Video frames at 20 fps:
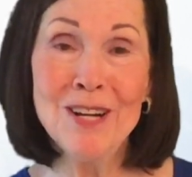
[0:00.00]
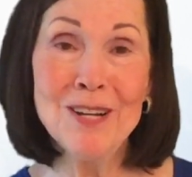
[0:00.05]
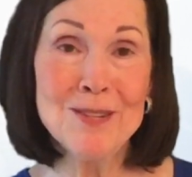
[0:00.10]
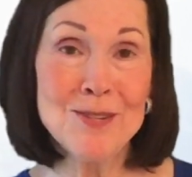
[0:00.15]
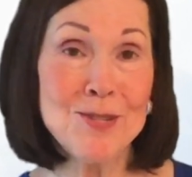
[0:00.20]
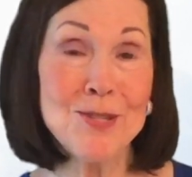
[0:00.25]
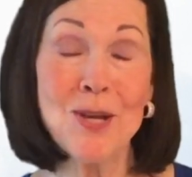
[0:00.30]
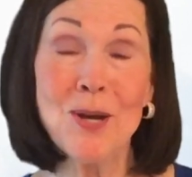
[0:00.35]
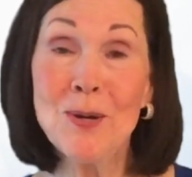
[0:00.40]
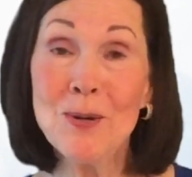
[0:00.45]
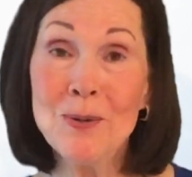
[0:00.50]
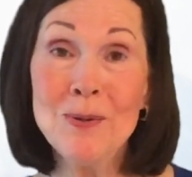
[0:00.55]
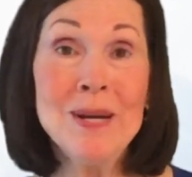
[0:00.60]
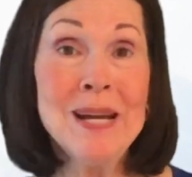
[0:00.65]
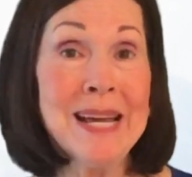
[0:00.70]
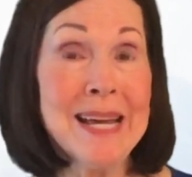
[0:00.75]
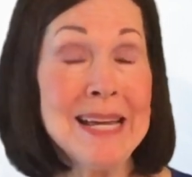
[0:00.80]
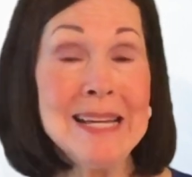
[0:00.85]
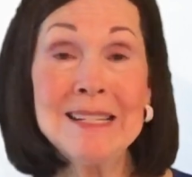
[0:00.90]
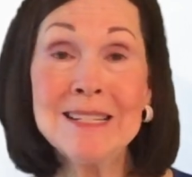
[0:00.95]
So
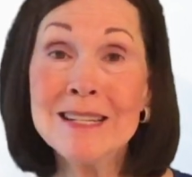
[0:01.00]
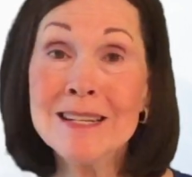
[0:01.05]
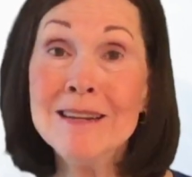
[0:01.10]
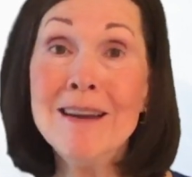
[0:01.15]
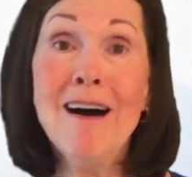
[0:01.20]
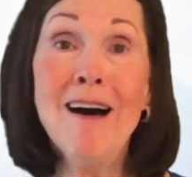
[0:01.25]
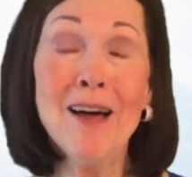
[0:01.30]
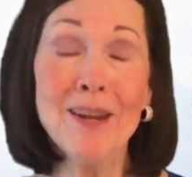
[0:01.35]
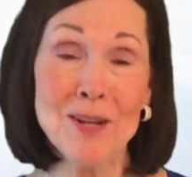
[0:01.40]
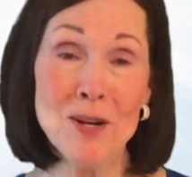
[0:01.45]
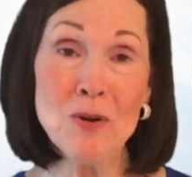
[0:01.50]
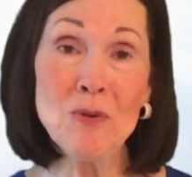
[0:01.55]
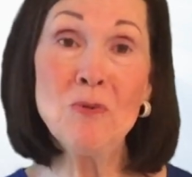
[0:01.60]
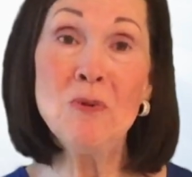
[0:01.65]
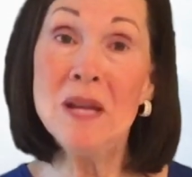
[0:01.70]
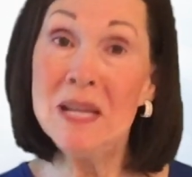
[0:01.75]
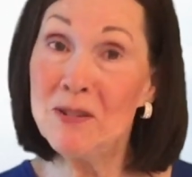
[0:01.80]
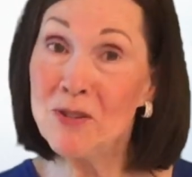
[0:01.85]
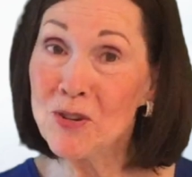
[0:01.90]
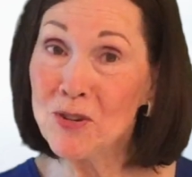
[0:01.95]
it's not
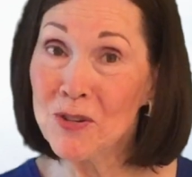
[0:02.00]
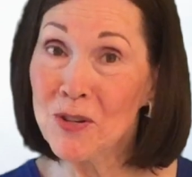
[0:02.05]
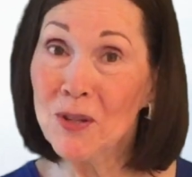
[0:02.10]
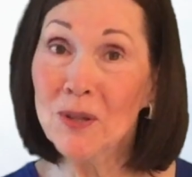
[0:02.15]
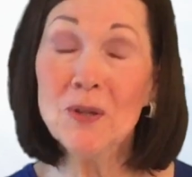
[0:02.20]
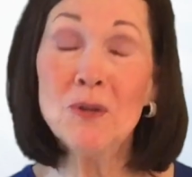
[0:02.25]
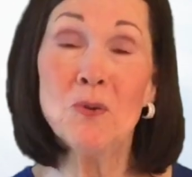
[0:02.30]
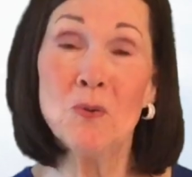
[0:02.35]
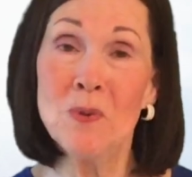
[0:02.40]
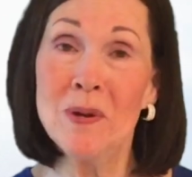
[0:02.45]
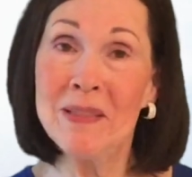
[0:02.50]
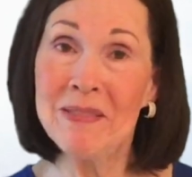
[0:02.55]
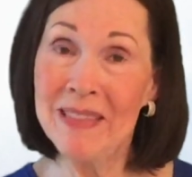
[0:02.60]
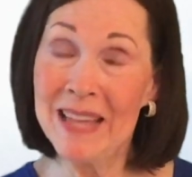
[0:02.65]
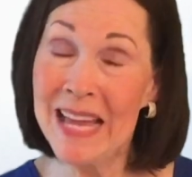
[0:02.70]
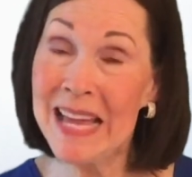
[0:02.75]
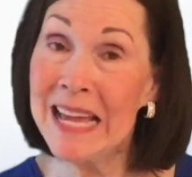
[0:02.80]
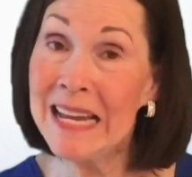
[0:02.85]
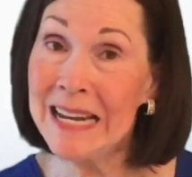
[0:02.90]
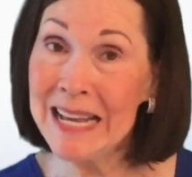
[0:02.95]
original with
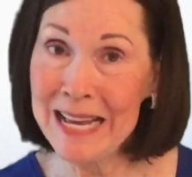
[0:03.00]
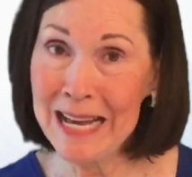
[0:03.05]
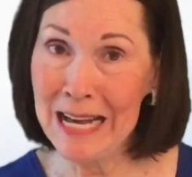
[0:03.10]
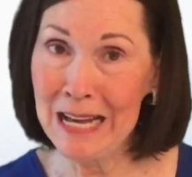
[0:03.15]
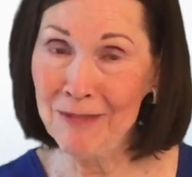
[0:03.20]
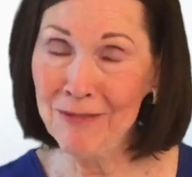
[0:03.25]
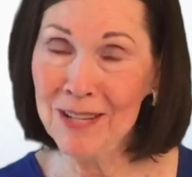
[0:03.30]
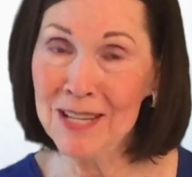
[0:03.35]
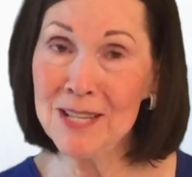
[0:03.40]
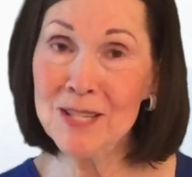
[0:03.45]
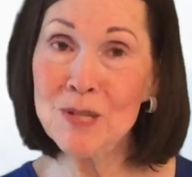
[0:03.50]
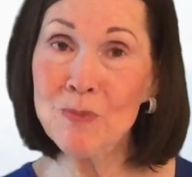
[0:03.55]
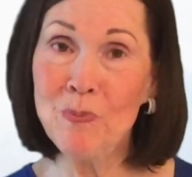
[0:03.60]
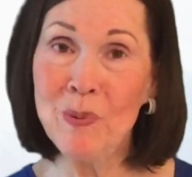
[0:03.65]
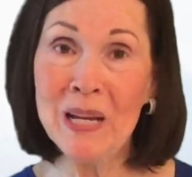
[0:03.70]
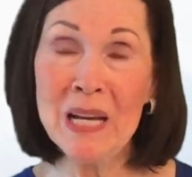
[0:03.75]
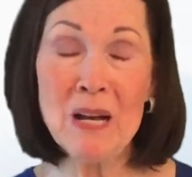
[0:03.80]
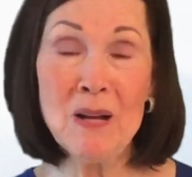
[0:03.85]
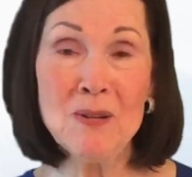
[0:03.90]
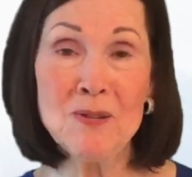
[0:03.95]
any of us
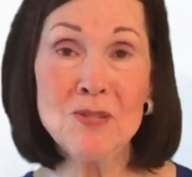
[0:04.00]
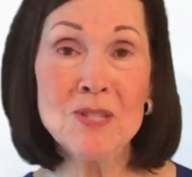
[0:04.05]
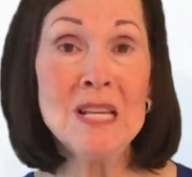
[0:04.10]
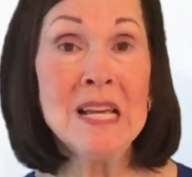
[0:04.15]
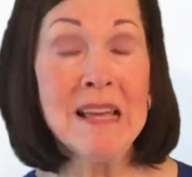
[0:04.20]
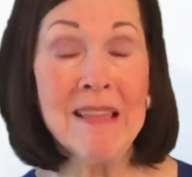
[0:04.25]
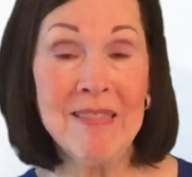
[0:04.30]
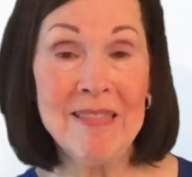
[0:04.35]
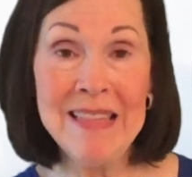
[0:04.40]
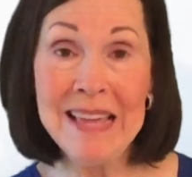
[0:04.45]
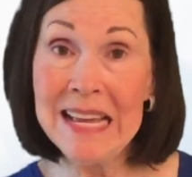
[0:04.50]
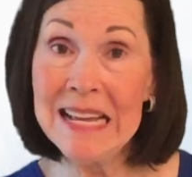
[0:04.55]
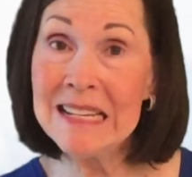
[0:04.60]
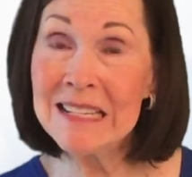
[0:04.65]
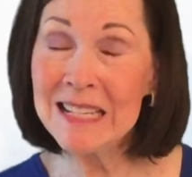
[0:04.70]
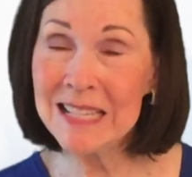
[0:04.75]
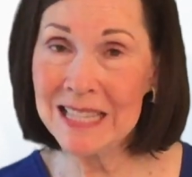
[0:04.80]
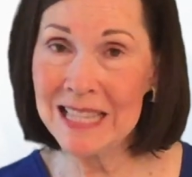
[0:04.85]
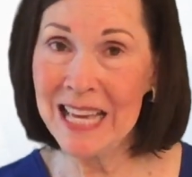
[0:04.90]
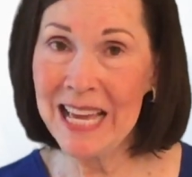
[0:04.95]
because
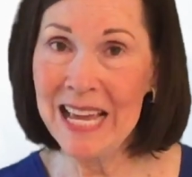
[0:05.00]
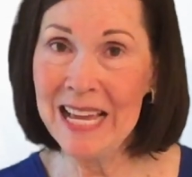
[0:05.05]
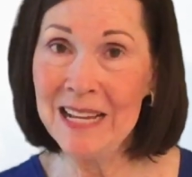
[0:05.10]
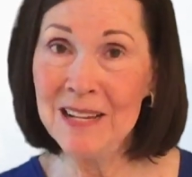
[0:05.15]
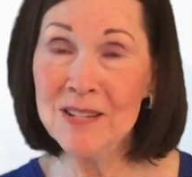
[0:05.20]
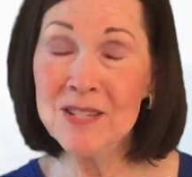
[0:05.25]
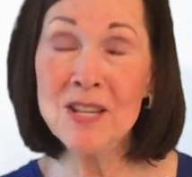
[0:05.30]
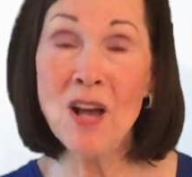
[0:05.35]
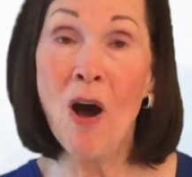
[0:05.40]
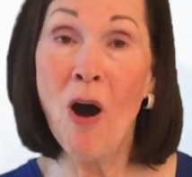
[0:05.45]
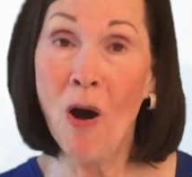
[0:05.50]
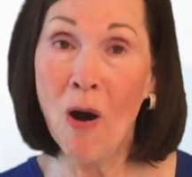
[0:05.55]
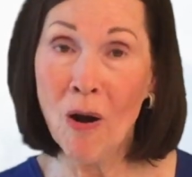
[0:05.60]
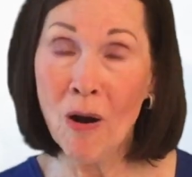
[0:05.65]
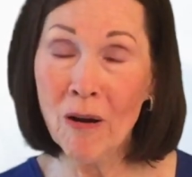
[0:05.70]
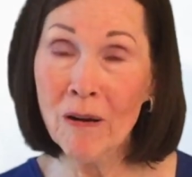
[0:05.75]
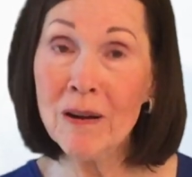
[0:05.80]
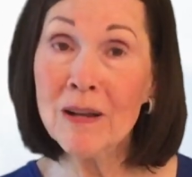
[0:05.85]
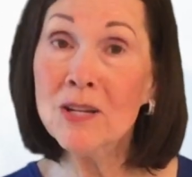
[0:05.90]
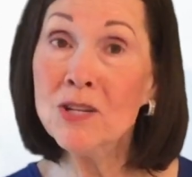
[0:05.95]
these things
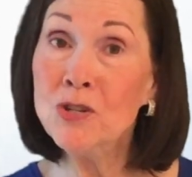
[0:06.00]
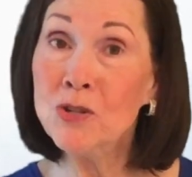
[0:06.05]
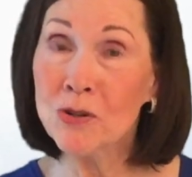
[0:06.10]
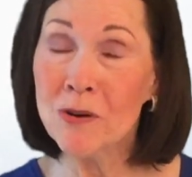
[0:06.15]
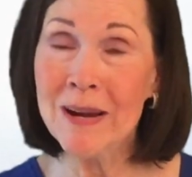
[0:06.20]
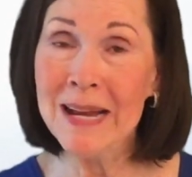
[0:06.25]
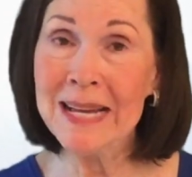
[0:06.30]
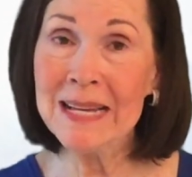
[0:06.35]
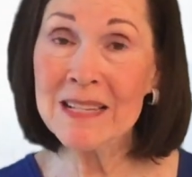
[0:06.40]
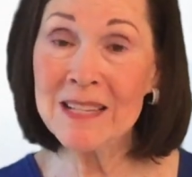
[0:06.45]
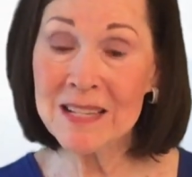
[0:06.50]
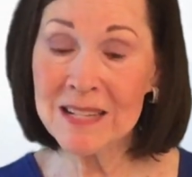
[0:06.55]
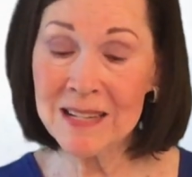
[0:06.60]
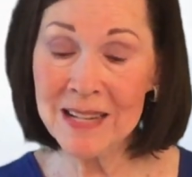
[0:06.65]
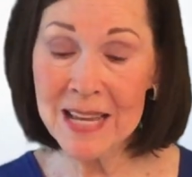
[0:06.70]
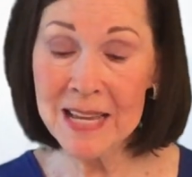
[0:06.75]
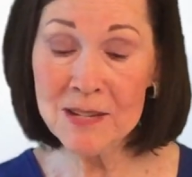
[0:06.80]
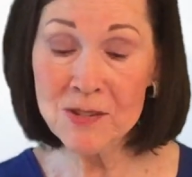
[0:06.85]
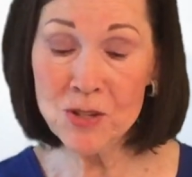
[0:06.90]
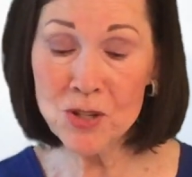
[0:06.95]
are addressed
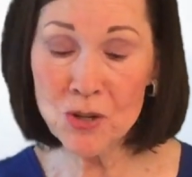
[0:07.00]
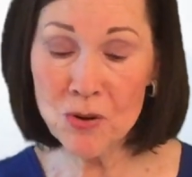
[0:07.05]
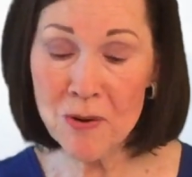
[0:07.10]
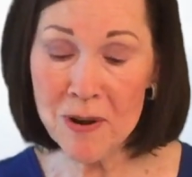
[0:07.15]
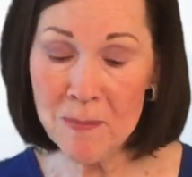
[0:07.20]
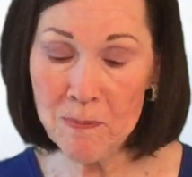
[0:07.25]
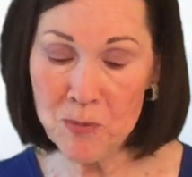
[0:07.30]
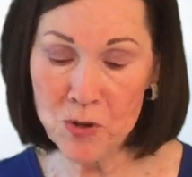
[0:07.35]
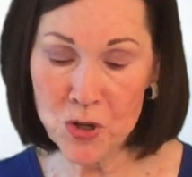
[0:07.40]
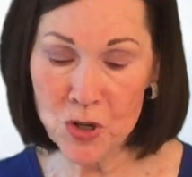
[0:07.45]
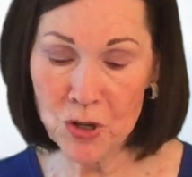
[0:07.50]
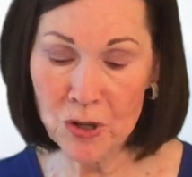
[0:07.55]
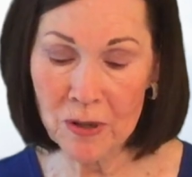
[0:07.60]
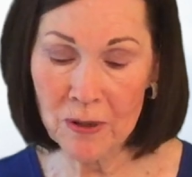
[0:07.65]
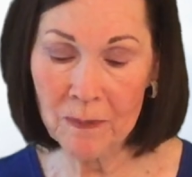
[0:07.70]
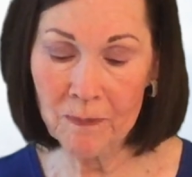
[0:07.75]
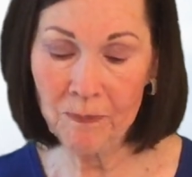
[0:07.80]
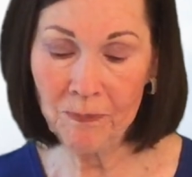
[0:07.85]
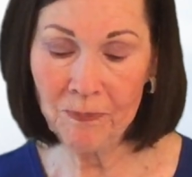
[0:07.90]
in Scripture.